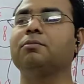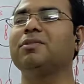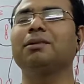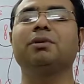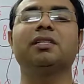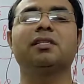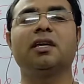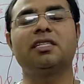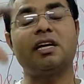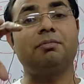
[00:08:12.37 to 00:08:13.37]
That means
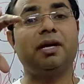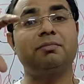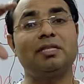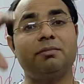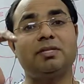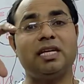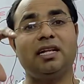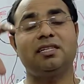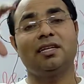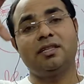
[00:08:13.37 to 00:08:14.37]
sometimes some cells,